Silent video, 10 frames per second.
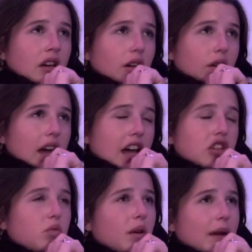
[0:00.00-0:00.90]
okay, I
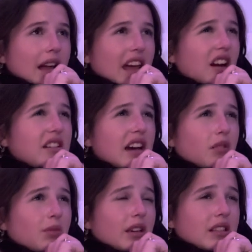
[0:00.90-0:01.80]
should wear my hair
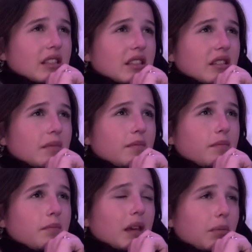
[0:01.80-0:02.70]
down because
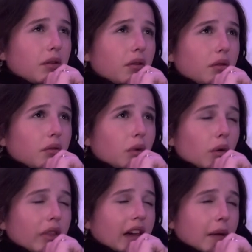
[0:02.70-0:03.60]
people
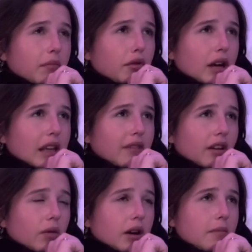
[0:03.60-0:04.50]
won't think I'm pretty if
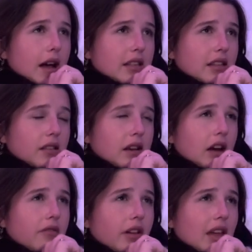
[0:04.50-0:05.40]
I wear a masculine
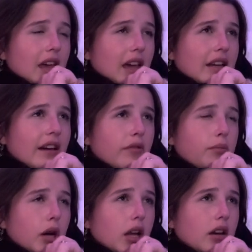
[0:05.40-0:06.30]
outfit and have a
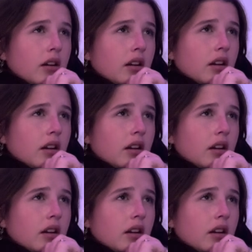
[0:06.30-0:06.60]
bun.